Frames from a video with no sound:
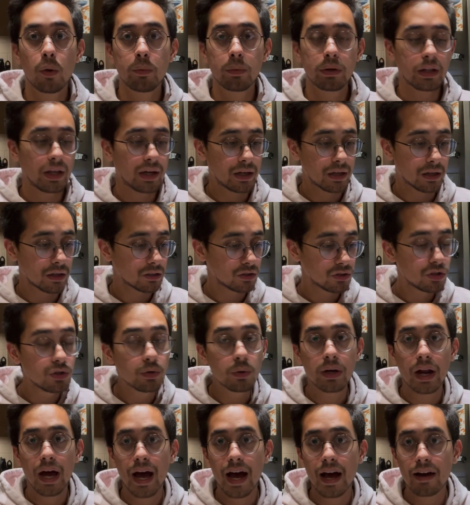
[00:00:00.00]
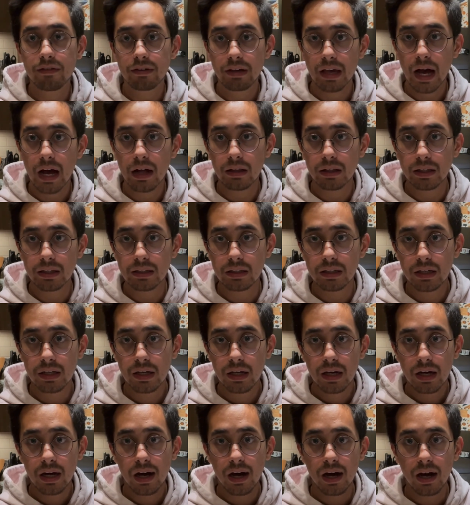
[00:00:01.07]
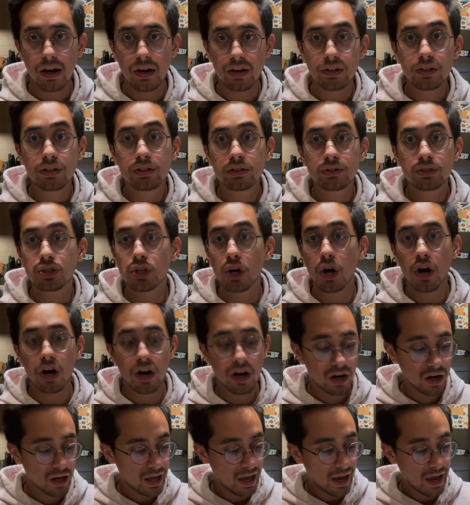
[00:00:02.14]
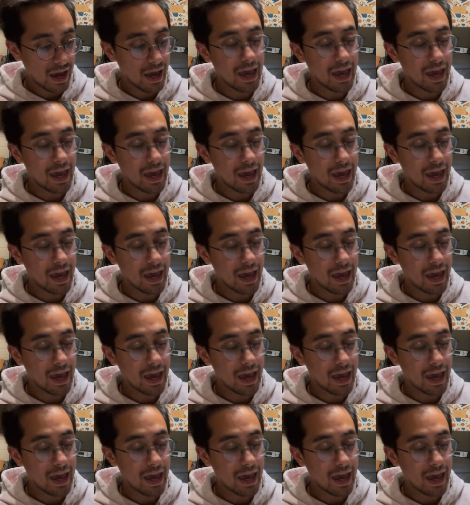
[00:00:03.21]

in like a 2.5 gallon jar.